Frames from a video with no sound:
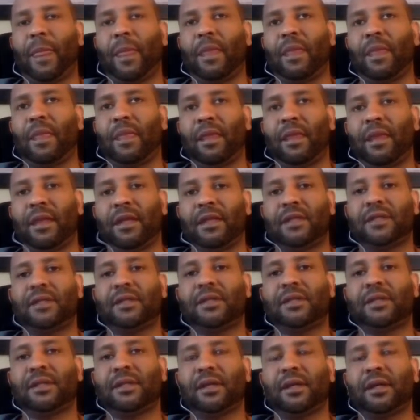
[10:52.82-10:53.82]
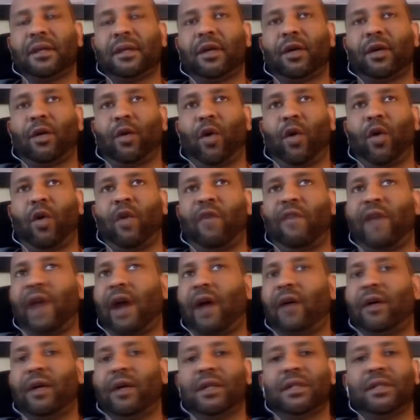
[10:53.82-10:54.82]
This
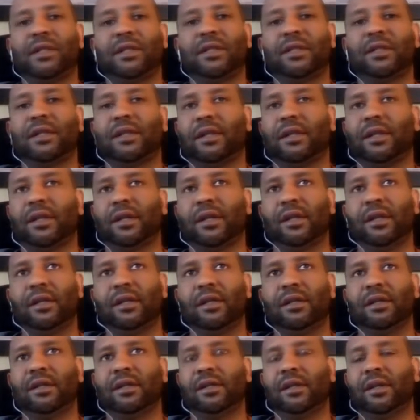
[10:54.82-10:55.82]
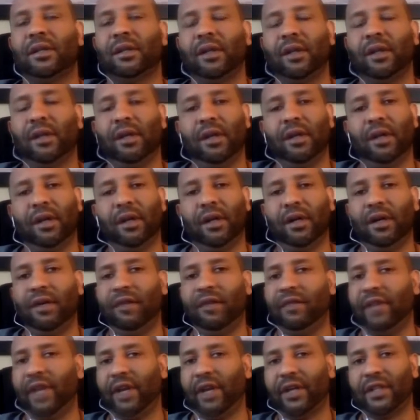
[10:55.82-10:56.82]
coronavirus is
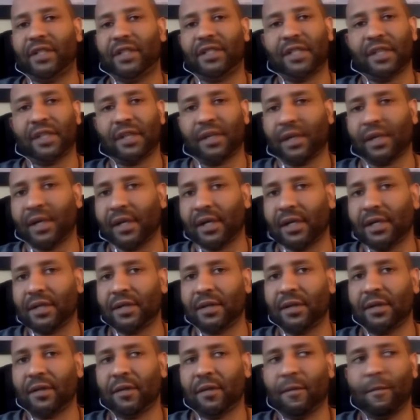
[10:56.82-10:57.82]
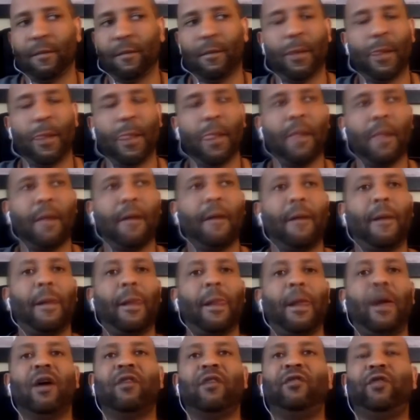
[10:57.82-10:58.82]
very serious.
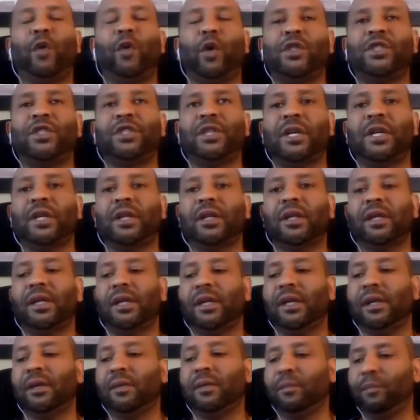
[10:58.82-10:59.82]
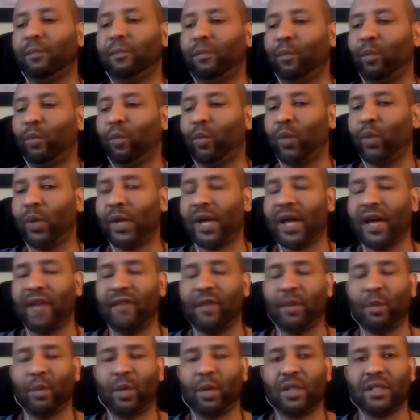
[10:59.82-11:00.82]
Unfortunately, we have
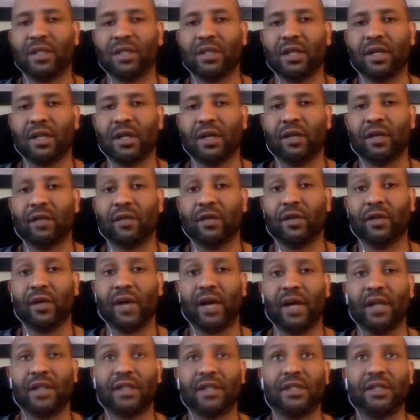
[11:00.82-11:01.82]
the President of the United